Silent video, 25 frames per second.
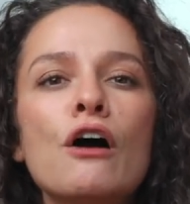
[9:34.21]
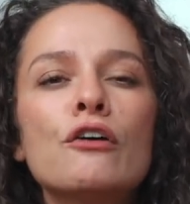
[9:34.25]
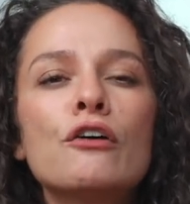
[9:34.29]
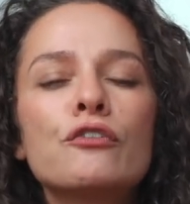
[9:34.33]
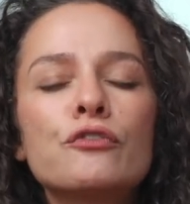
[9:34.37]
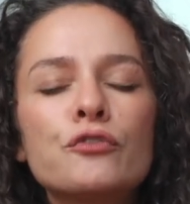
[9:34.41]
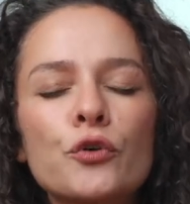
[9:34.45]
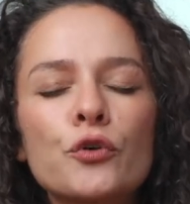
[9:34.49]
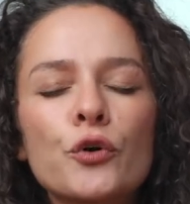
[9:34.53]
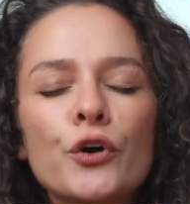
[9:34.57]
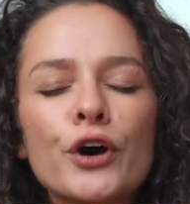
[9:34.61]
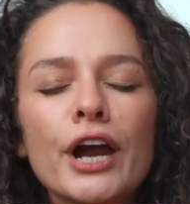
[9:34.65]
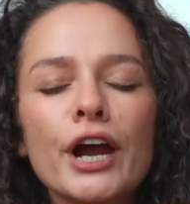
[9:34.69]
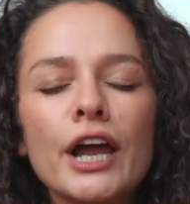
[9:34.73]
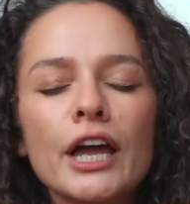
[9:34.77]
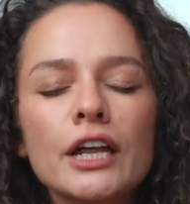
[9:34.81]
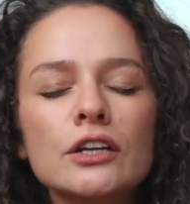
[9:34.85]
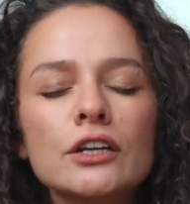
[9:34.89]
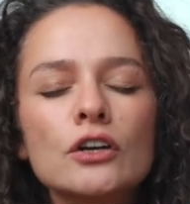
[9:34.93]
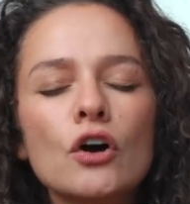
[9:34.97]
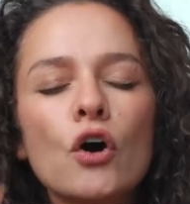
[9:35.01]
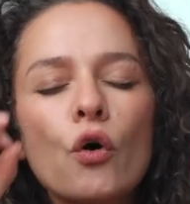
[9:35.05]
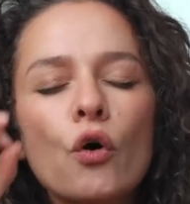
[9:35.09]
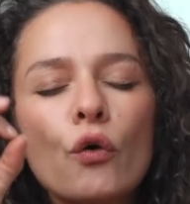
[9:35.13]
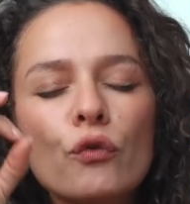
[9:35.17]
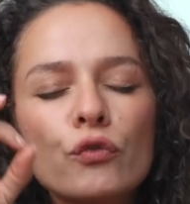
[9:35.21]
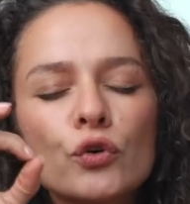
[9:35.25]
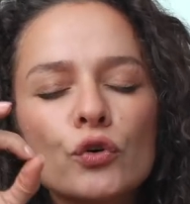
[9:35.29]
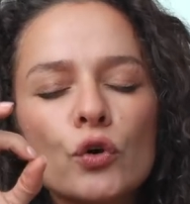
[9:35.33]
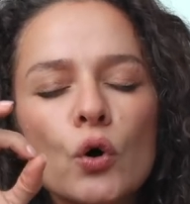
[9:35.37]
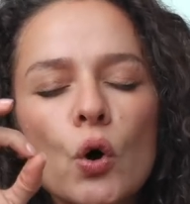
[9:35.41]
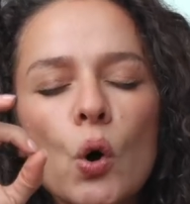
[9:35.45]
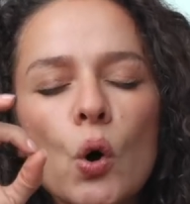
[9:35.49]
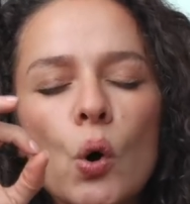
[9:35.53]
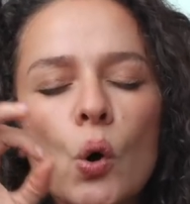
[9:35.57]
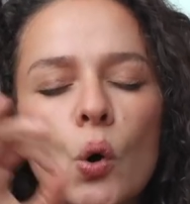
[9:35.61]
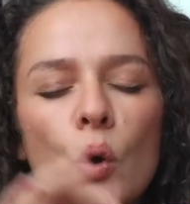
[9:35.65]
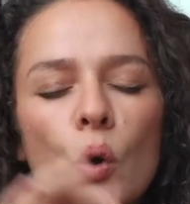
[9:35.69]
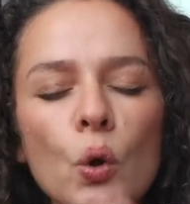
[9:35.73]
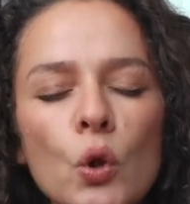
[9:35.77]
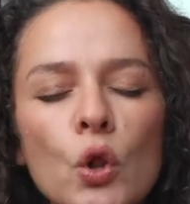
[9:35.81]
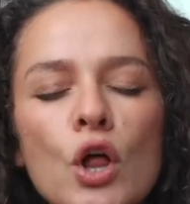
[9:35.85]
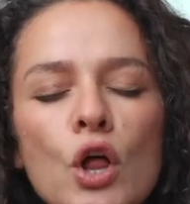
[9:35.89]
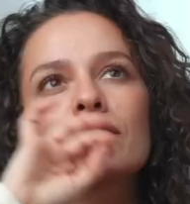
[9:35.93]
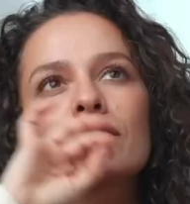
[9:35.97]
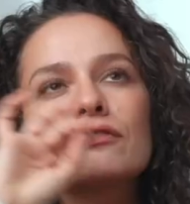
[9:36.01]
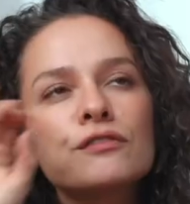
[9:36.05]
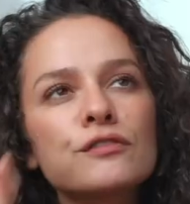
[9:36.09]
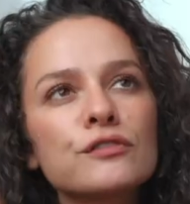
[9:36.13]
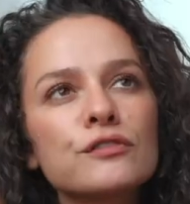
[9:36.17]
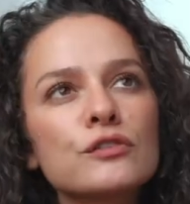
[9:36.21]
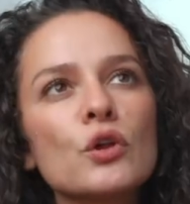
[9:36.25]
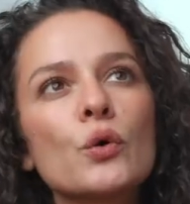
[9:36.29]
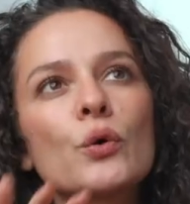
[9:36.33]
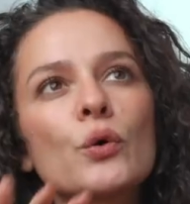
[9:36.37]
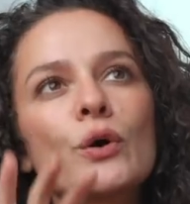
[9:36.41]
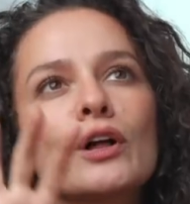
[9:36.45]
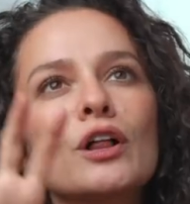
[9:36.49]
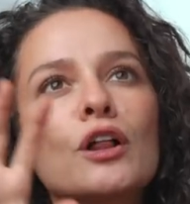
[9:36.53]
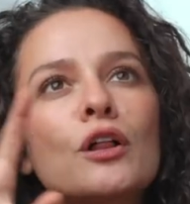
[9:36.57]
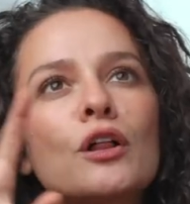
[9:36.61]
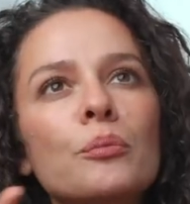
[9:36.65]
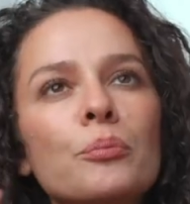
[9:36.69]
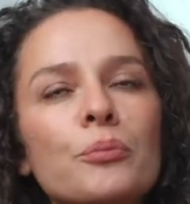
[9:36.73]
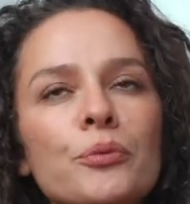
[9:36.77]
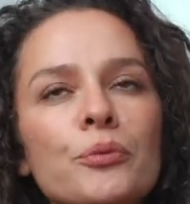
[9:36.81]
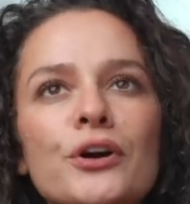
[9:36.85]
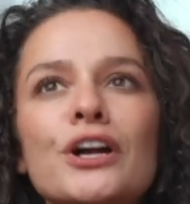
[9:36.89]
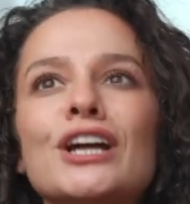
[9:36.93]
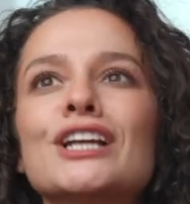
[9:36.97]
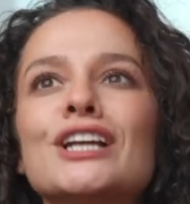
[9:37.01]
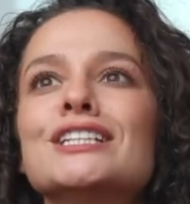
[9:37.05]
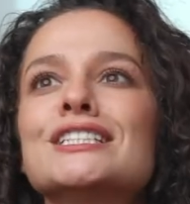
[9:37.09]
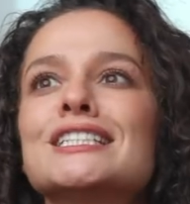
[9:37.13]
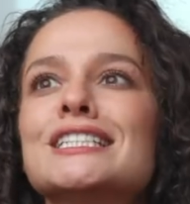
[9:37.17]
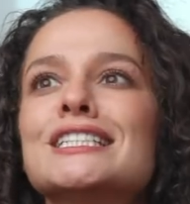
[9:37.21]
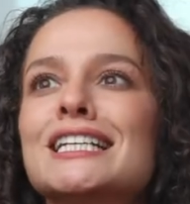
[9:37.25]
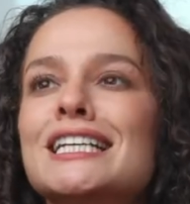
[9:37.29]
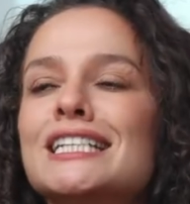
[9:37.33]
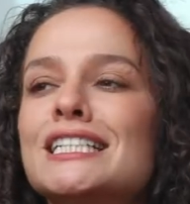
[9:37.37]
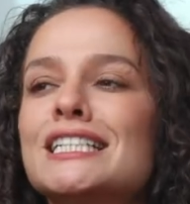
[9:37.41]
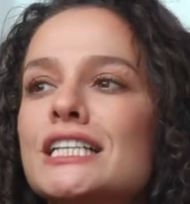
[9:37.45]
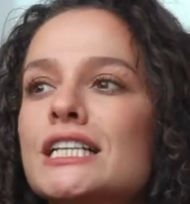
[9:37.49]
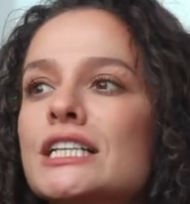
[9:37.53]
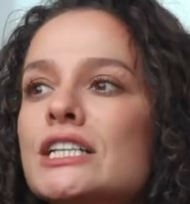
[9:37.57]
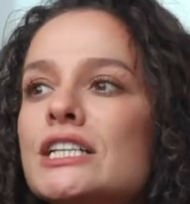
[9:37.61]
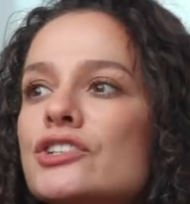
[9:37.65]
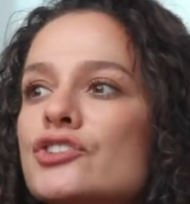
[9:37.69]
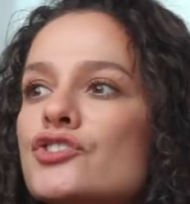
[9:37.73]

for an overall floral printed